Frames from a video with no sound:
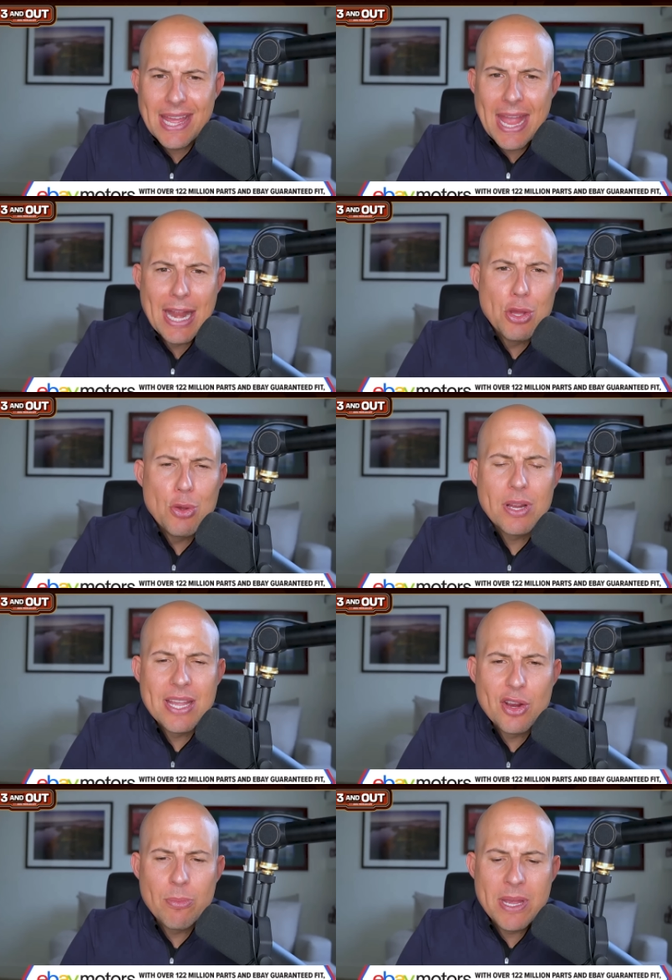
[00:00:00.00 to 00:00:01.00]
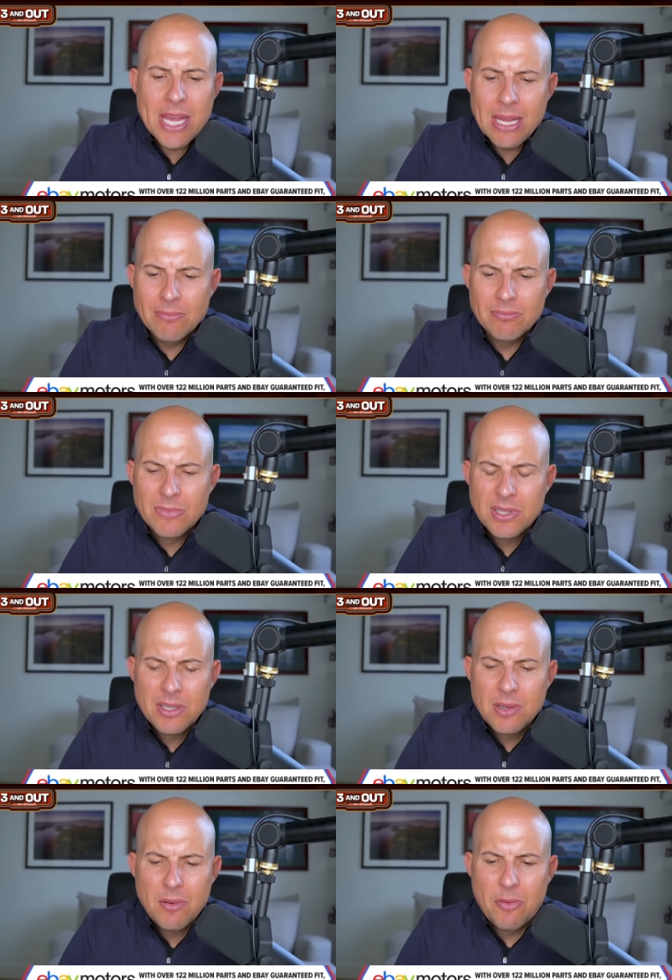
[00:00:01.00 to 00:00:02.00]
And you could hear me
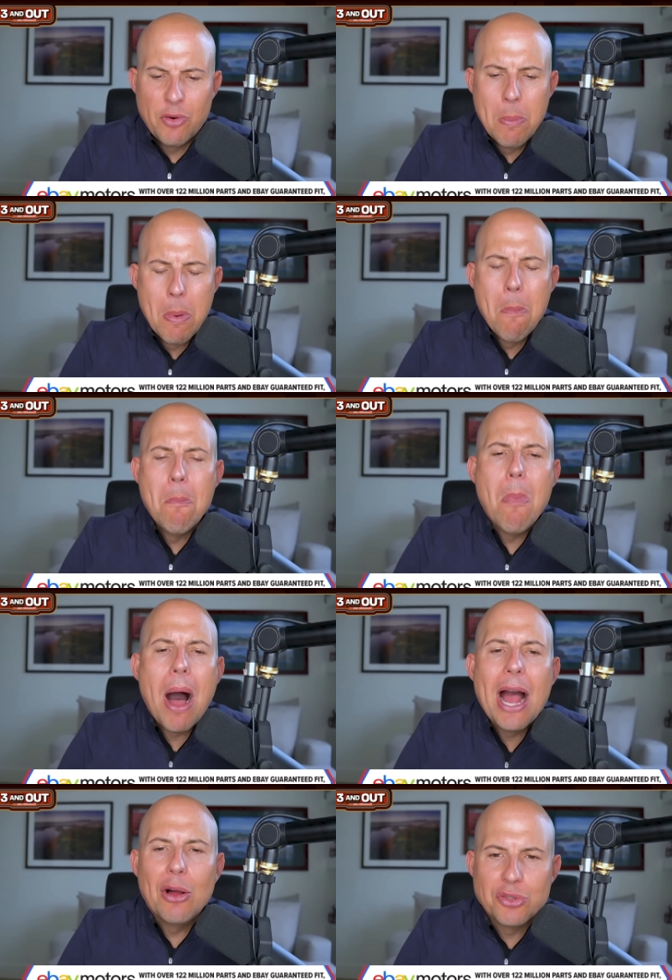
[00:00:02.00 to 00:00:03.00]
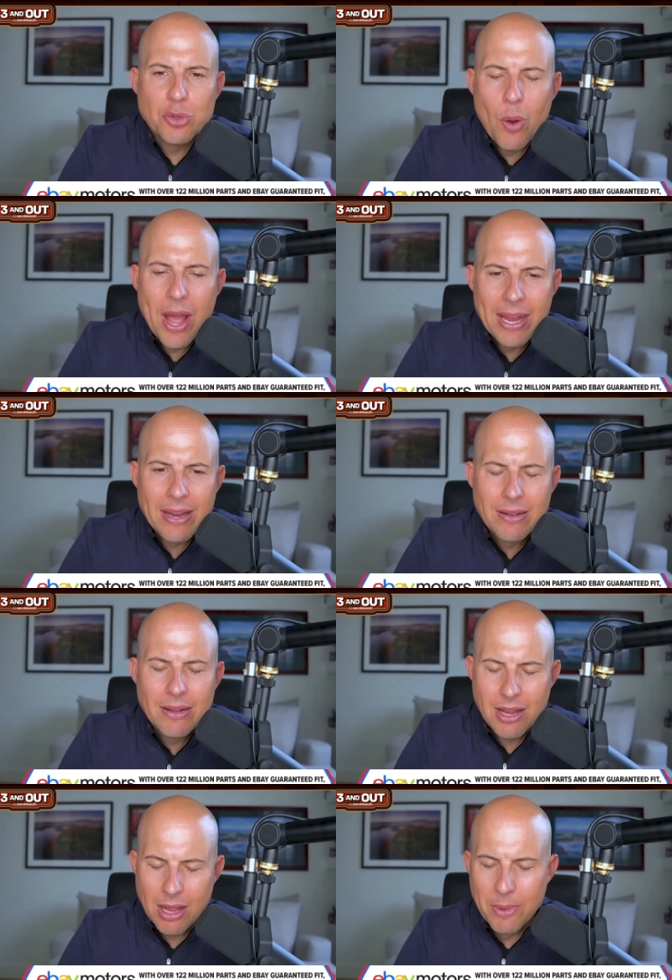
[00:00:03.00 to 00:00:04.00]
from miles away
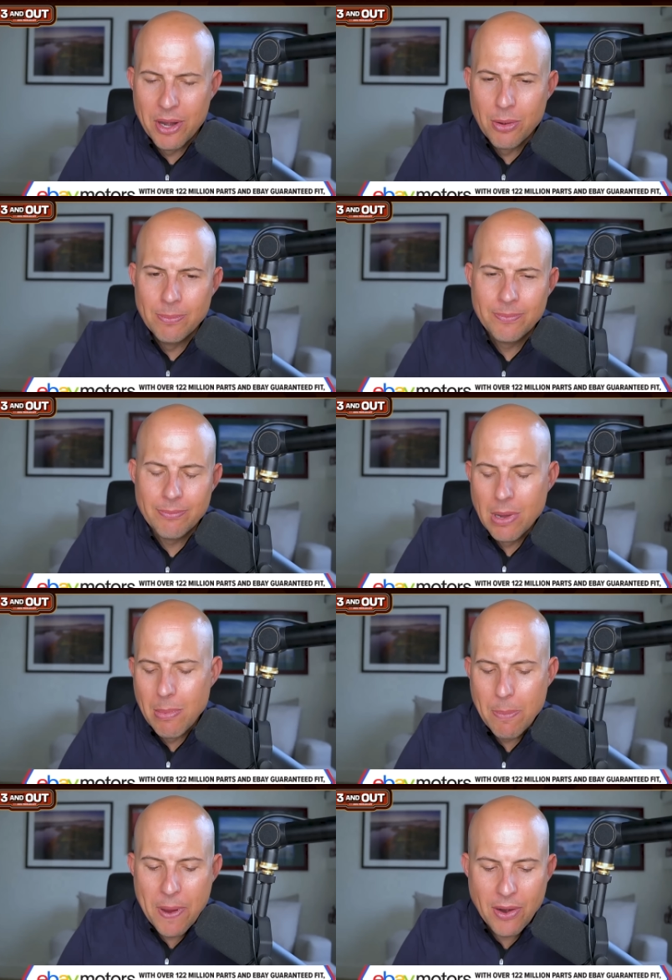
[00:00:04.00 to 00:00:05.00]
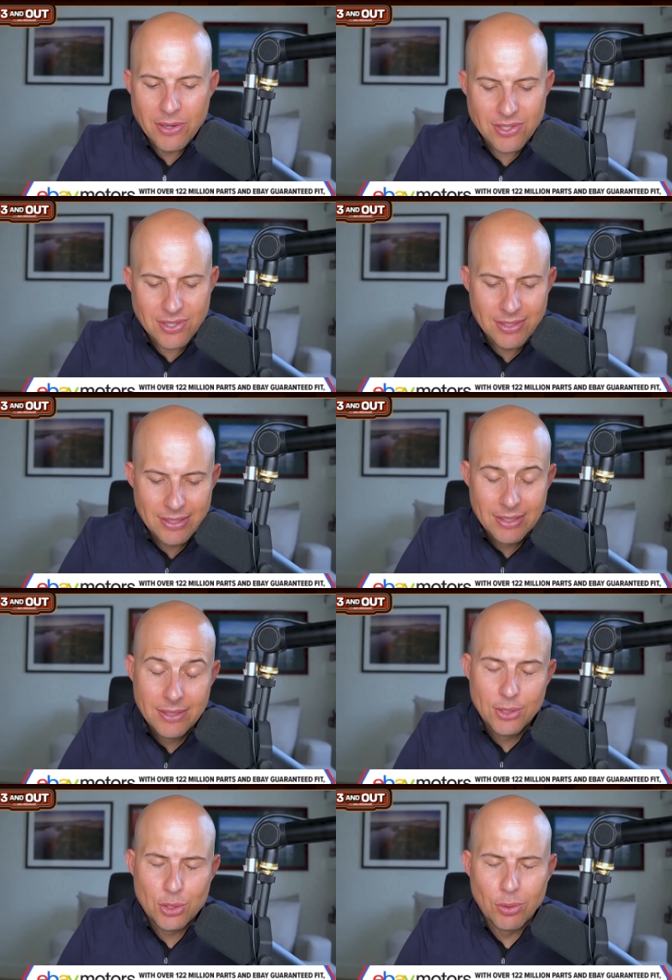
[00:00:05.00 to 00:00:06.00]
coming home. My, my parents
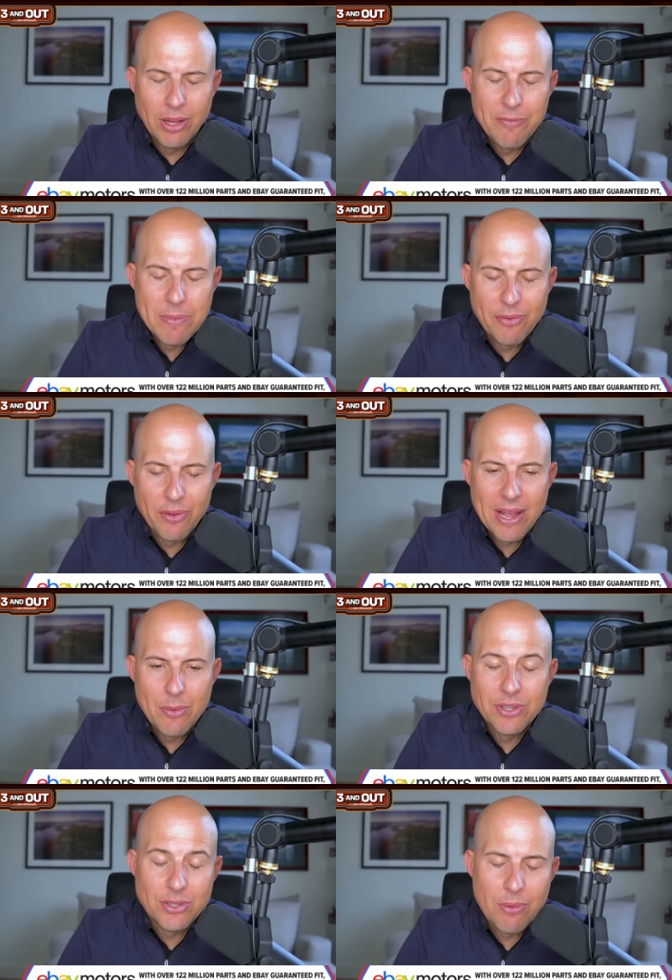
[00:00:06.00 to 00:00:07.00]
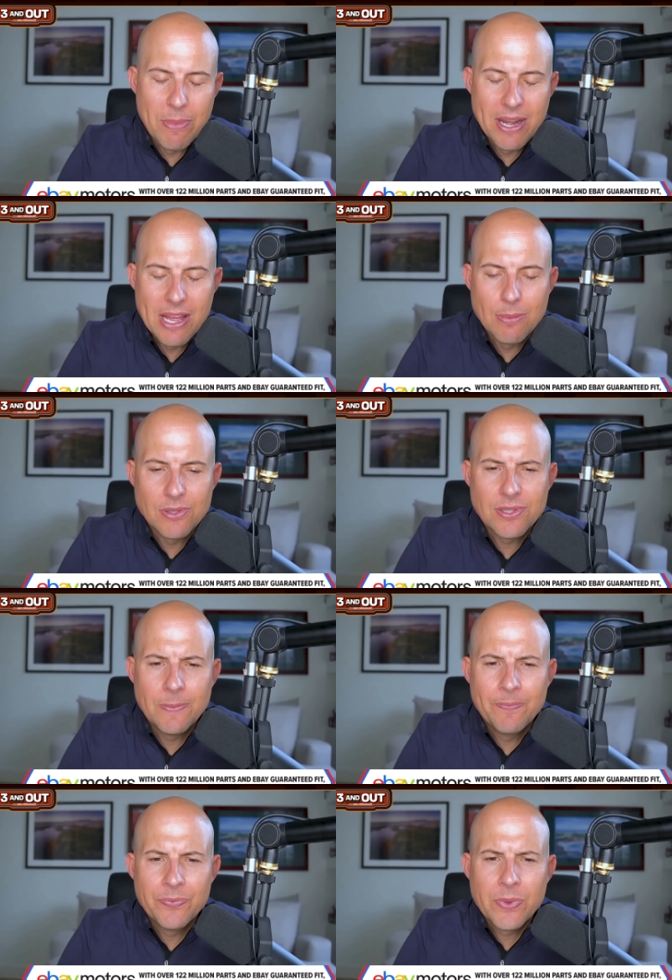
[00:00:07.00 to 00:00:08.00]
sure loved me for that one. So did my neighbors.
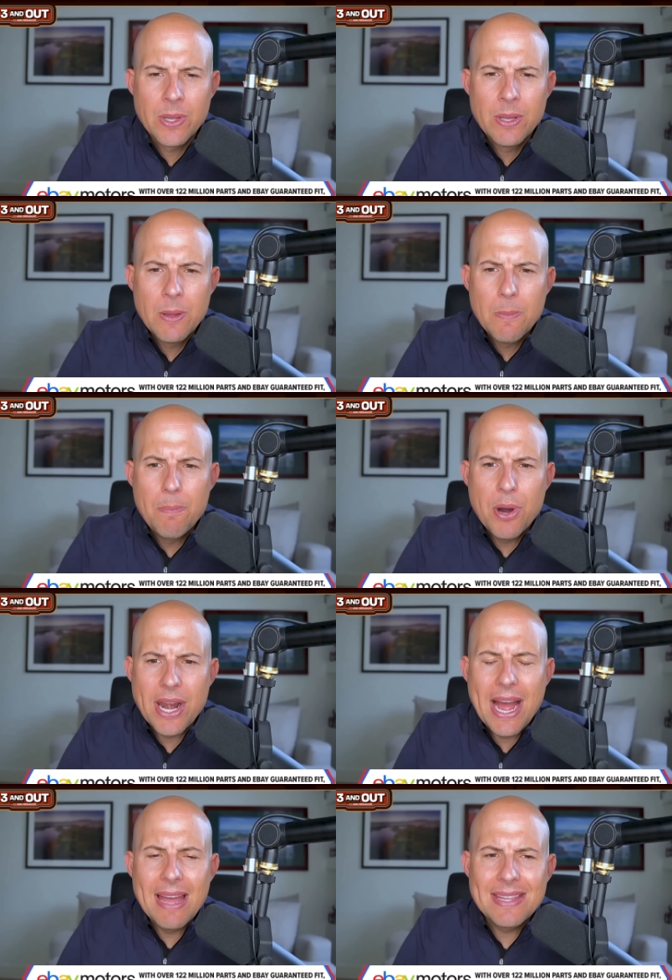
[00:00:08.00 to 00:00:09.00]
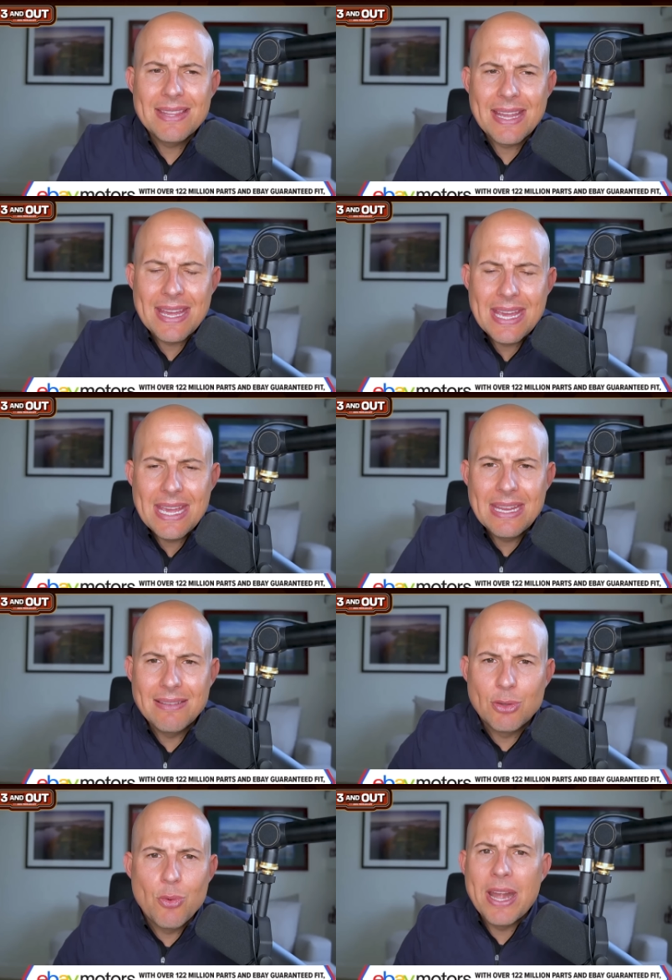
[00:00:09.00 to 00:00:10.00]
But I, I think the key
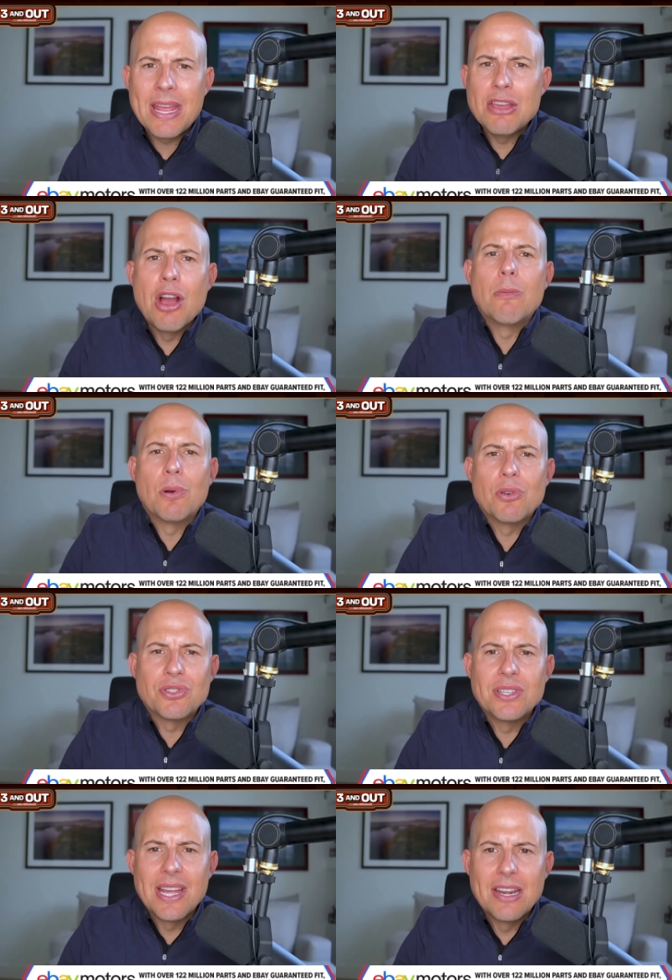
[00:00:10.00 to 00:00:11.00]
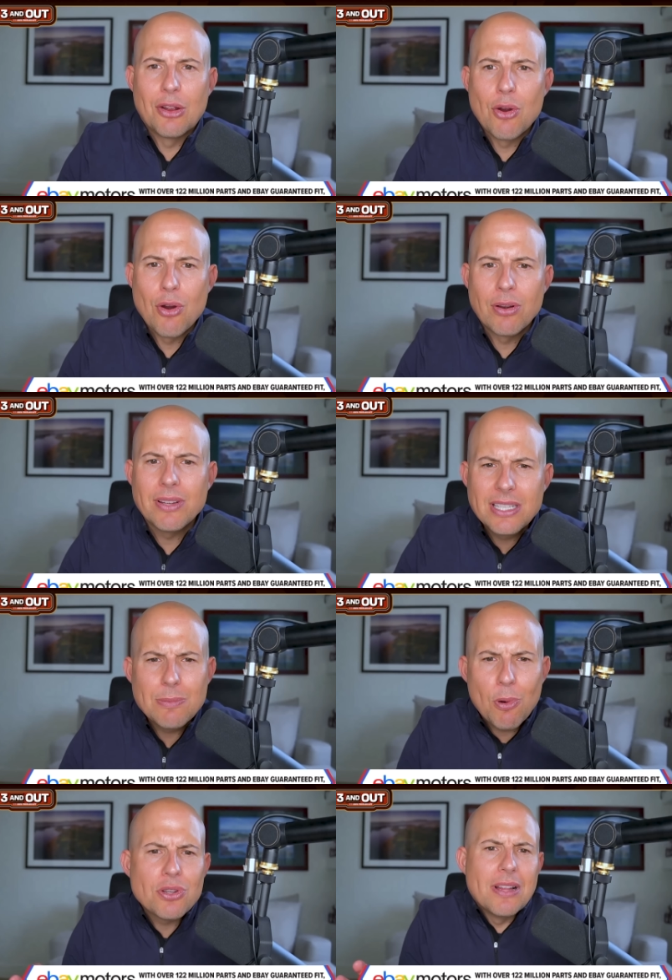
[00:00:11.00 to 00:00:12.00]
to any young person getting a car is to
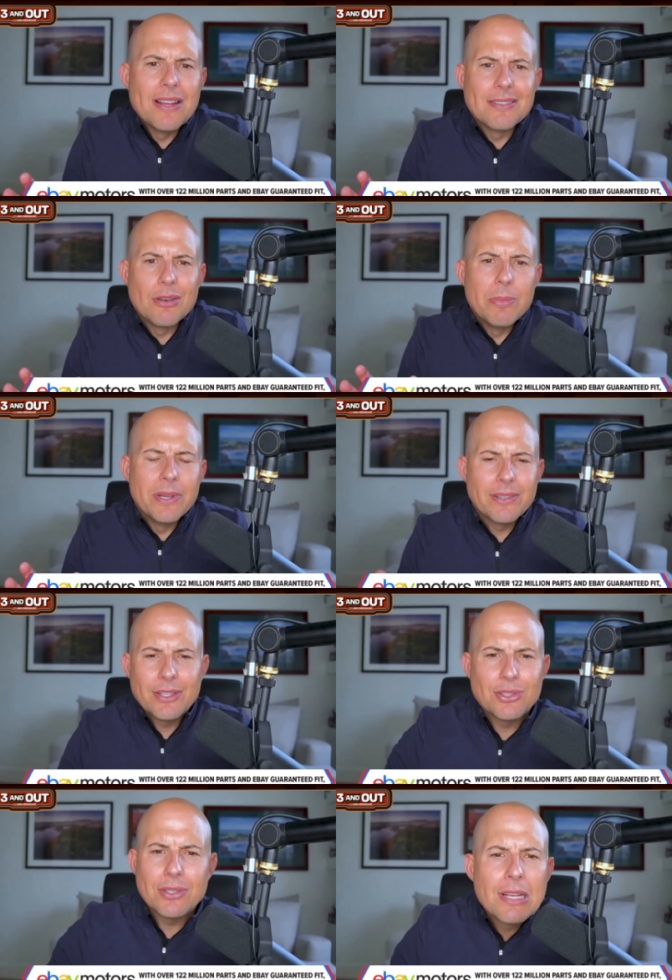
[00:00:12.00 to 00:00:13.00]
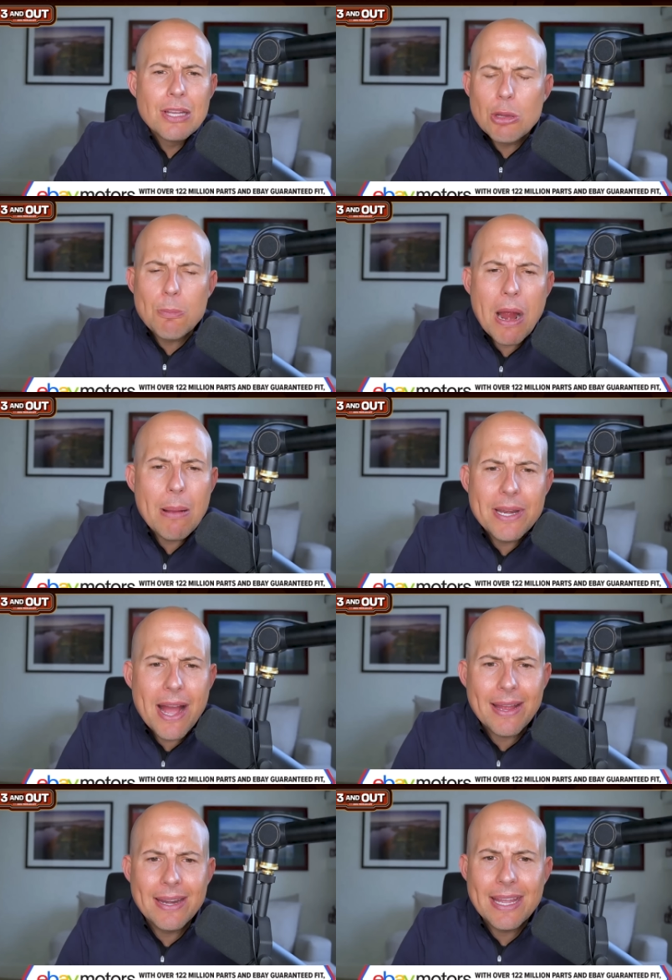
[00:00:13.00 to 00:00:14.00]
personalize a little bit because you're probably
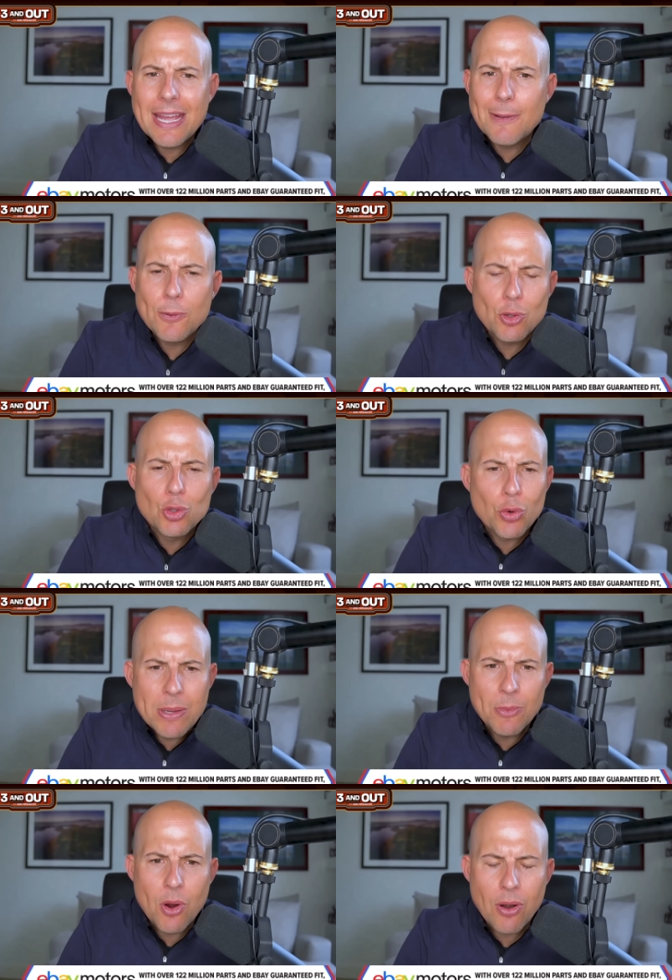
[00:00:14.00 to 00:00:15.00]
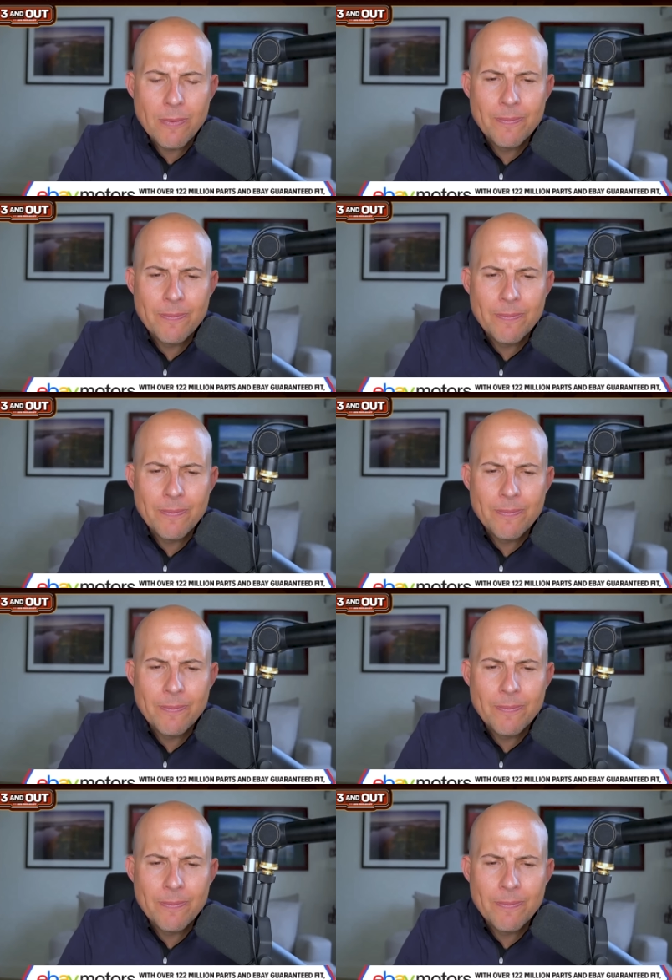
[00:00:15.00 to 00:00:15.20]
not going to get your dream car.